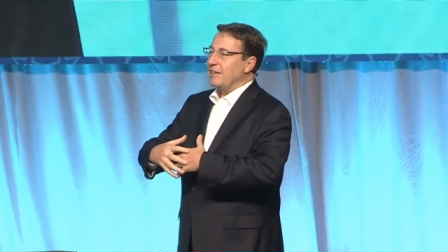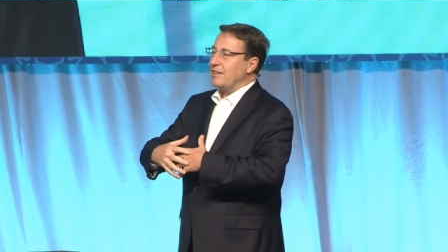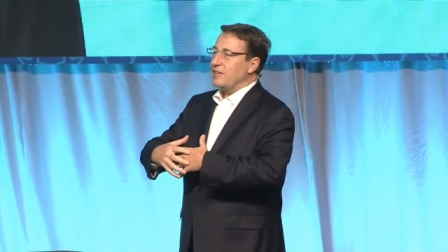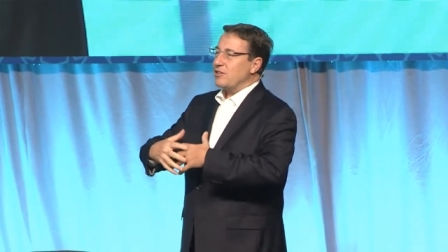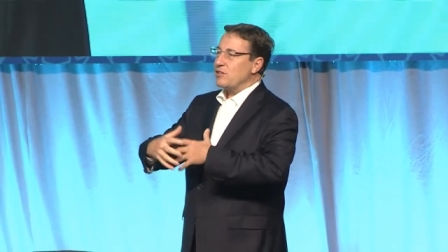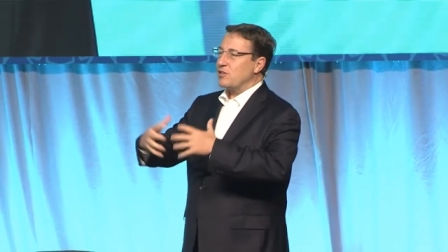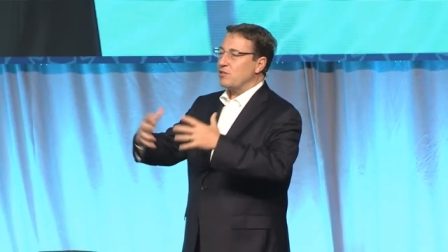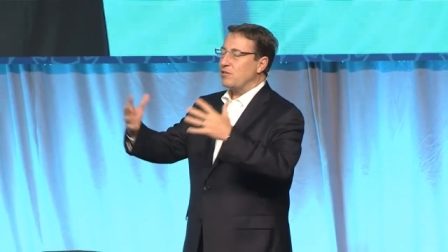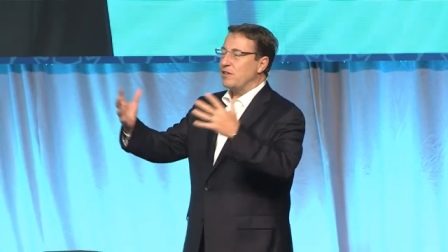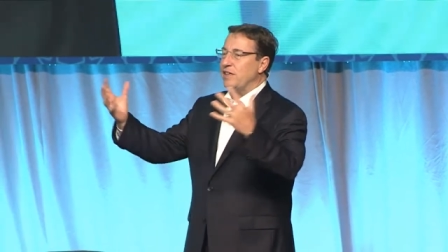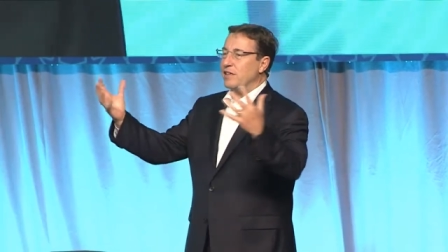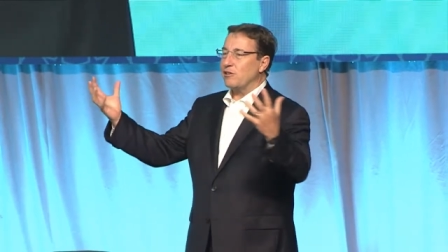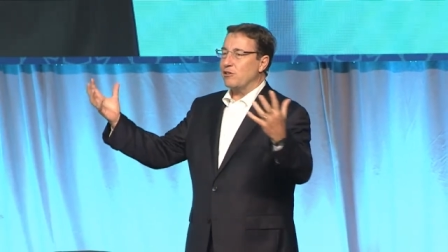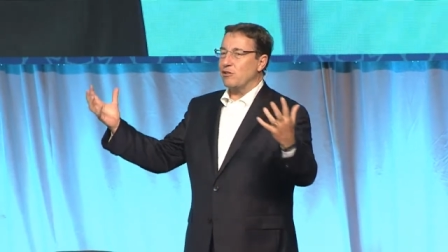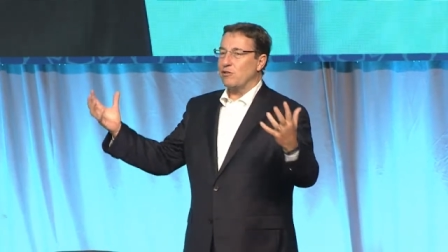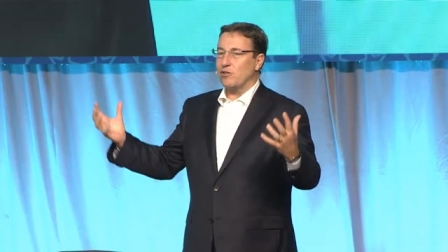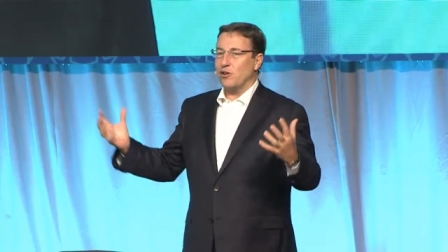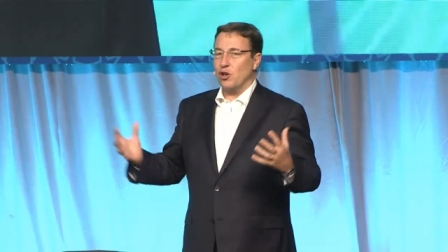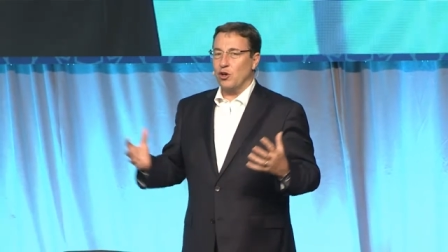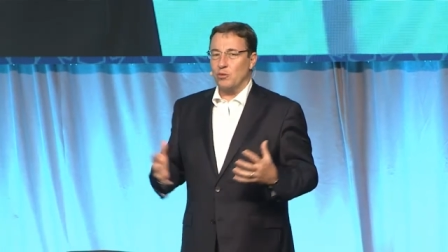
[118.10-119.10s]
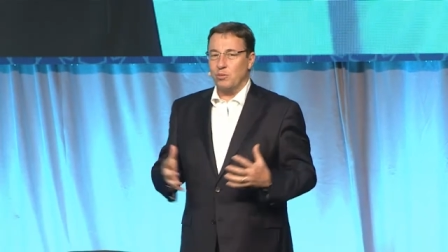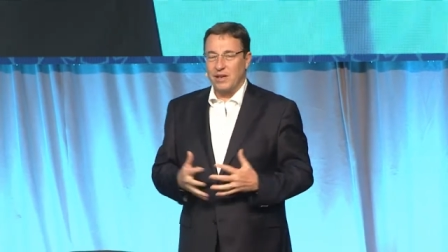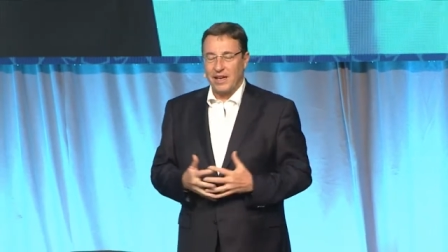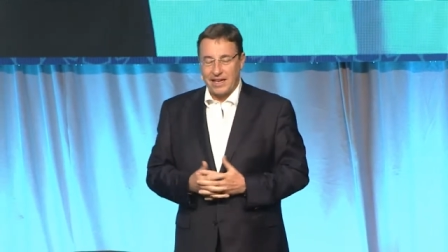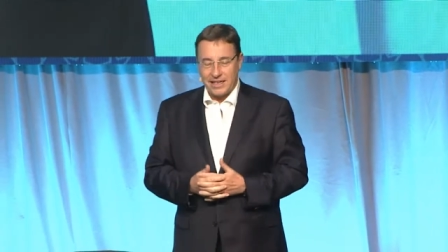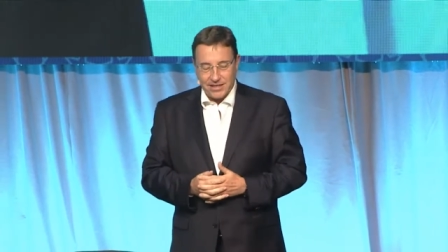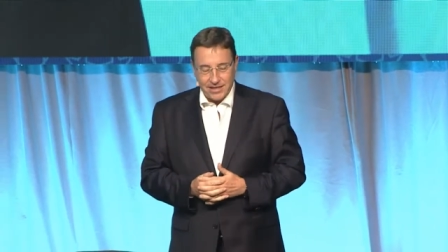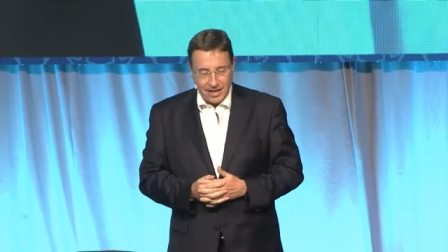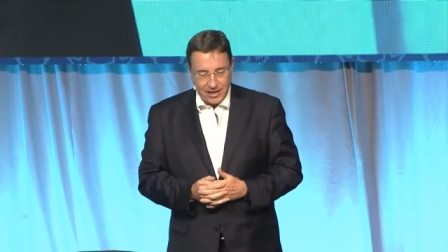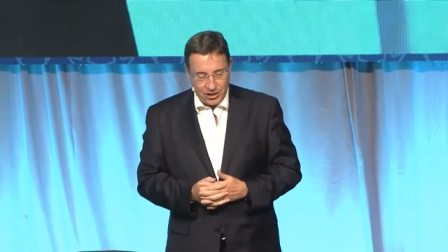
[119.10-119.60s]
sphere of
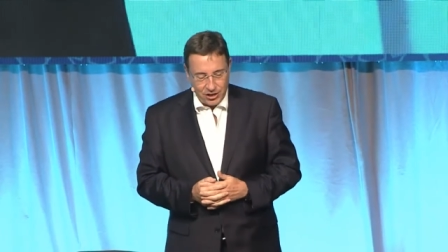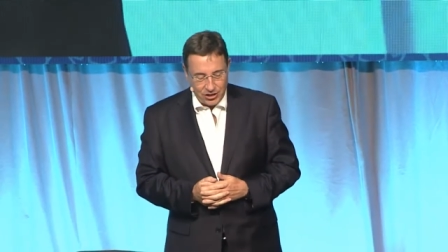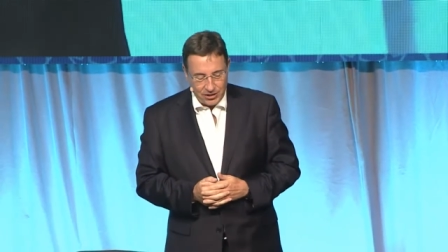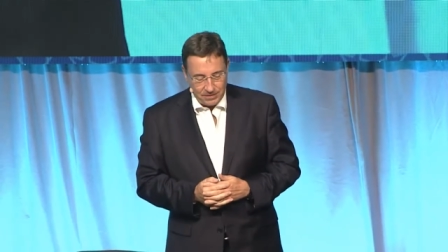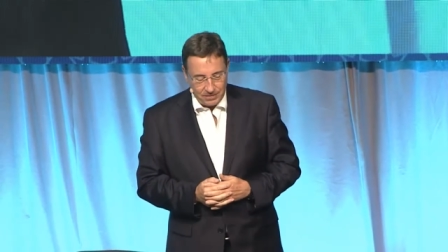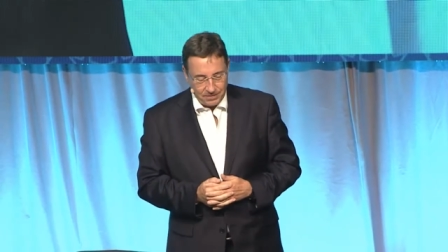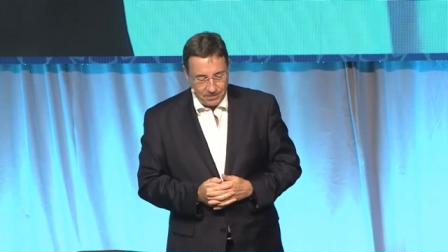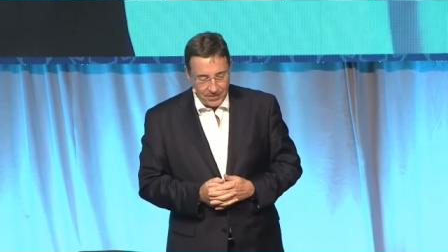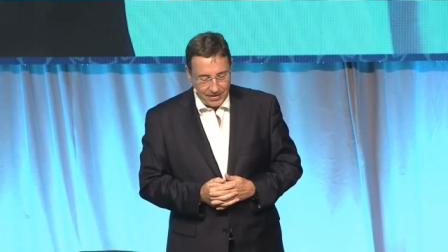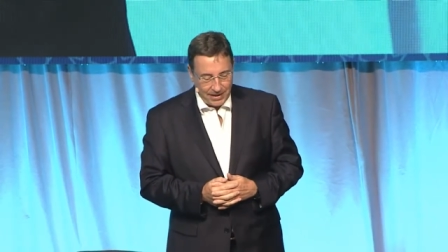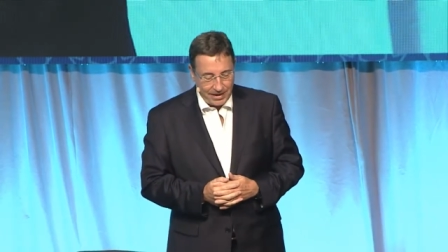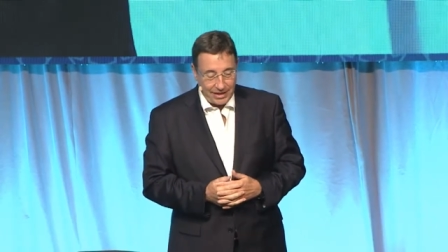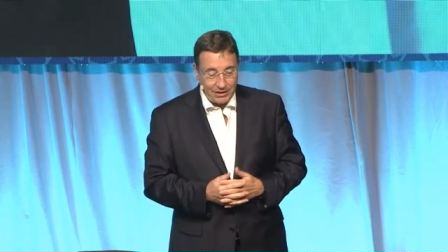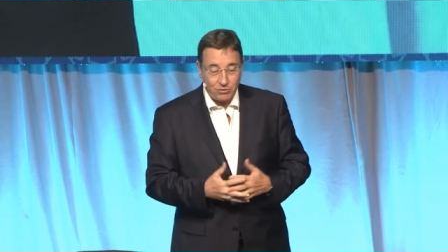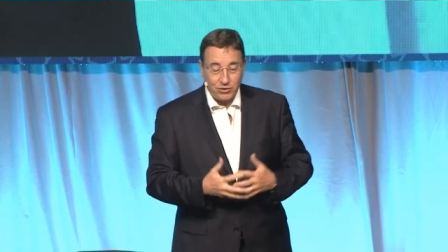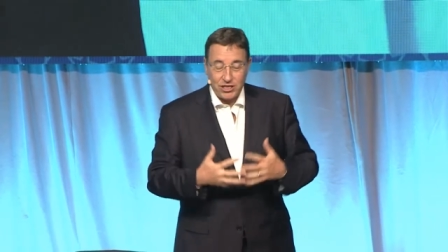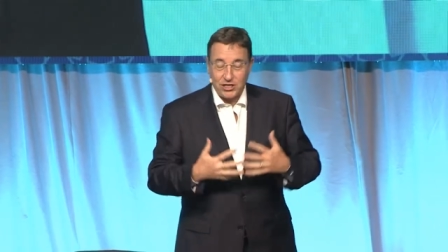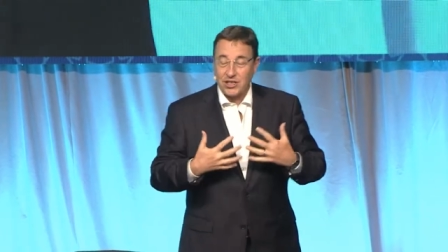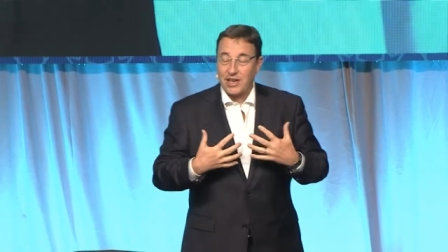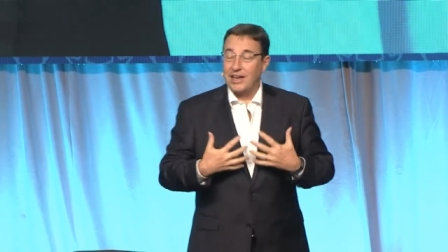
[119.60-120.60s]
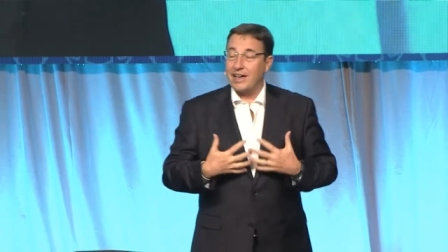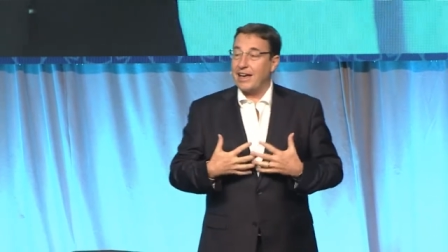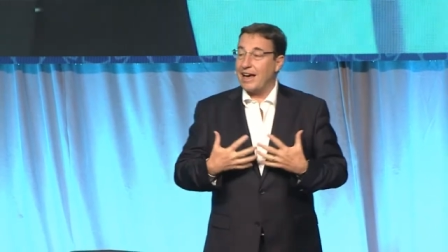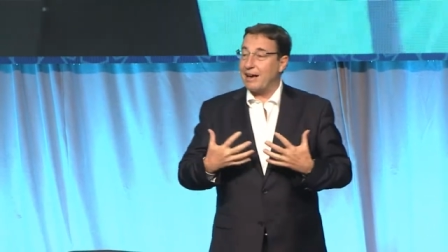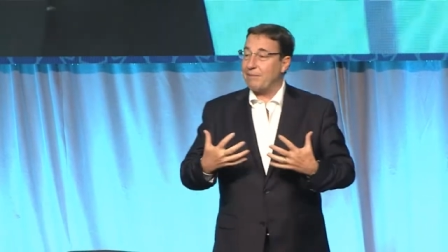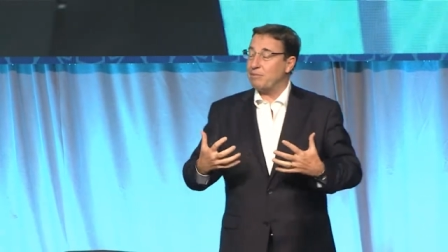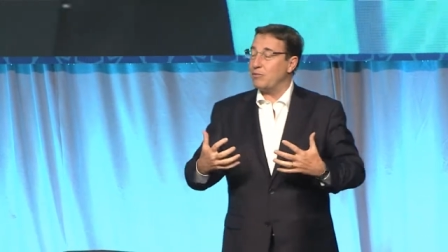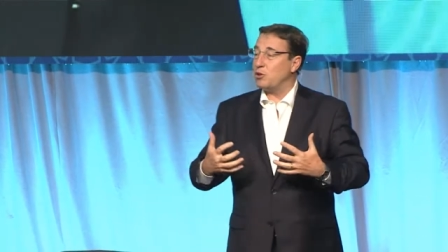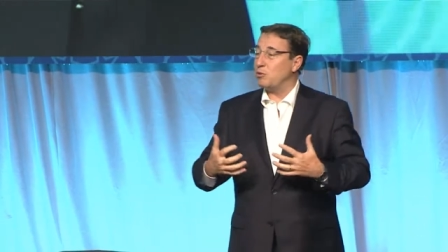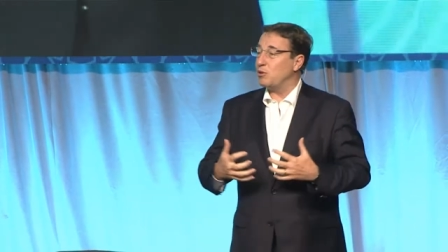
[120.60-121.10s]
globalization in which I
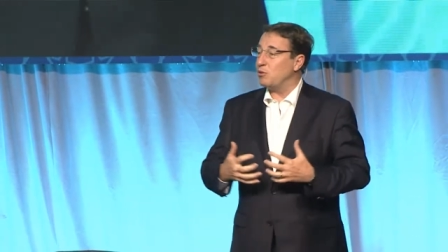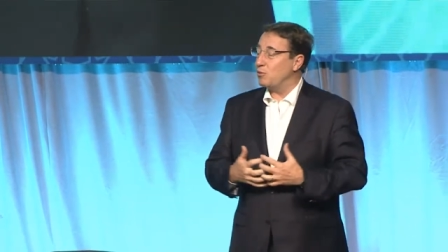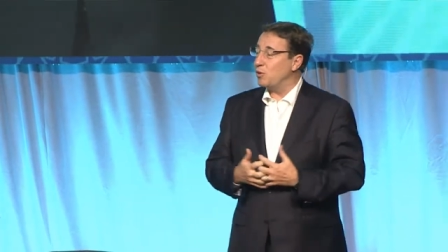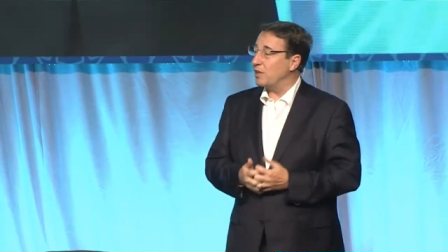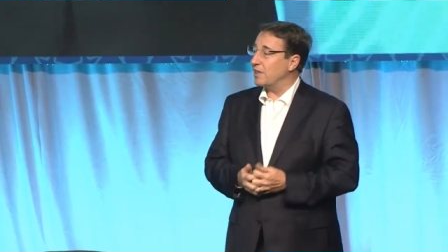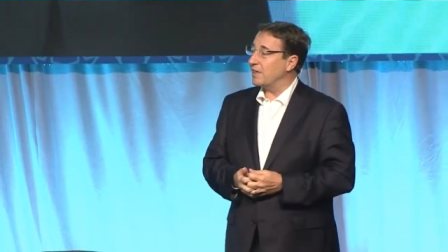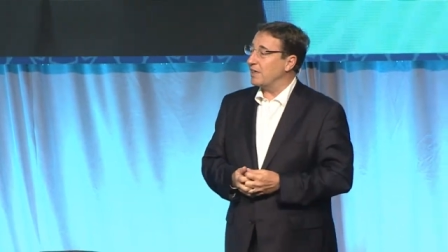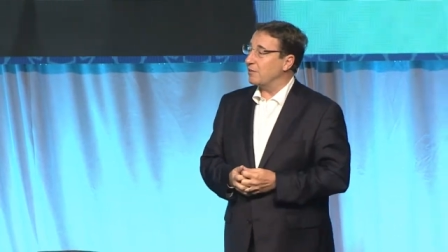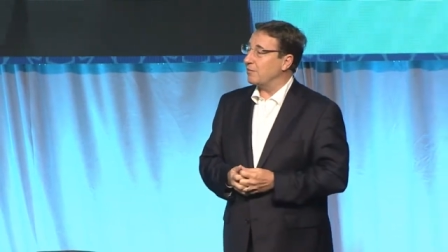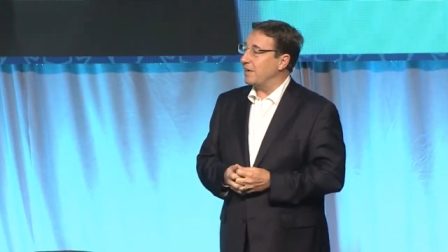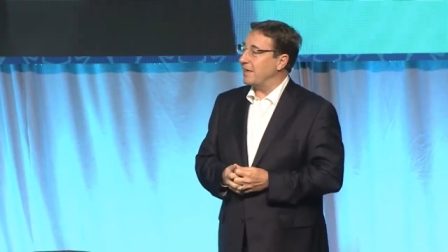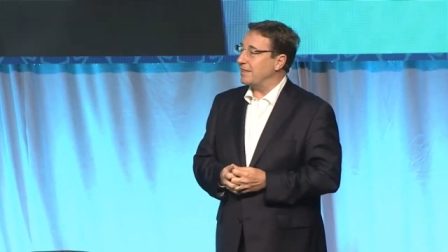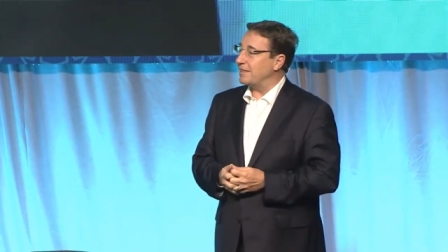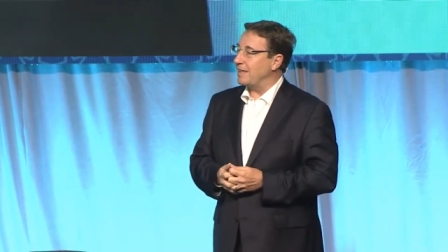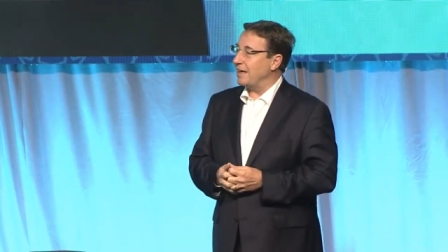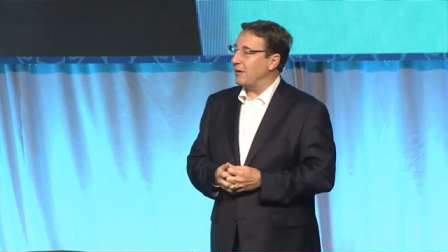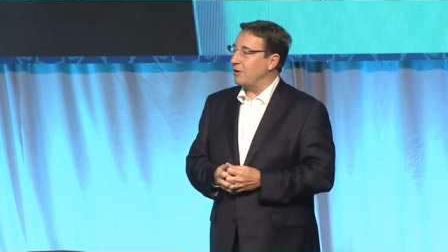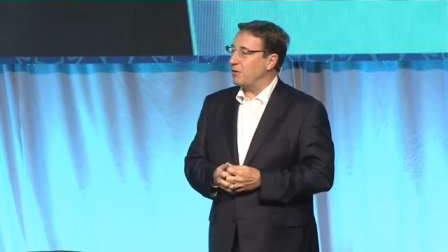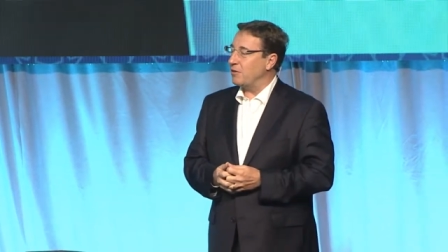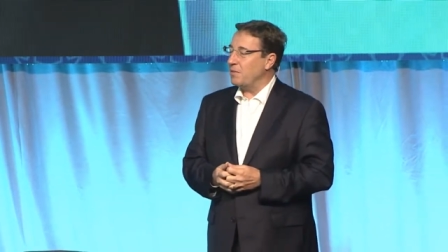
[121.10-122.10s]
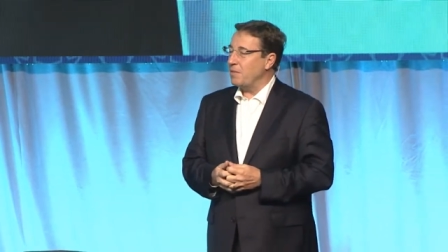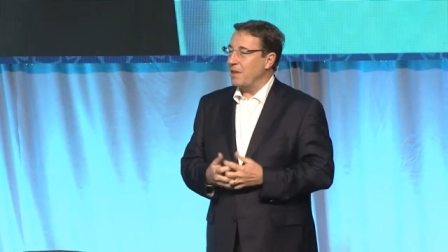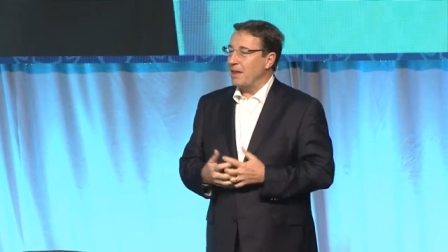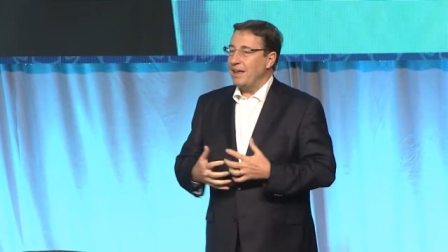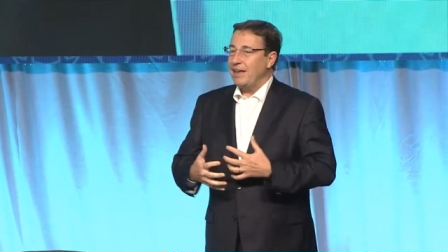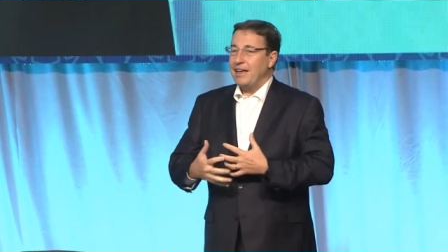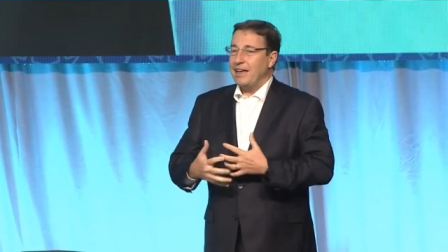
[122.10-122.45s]
happen to be working right now,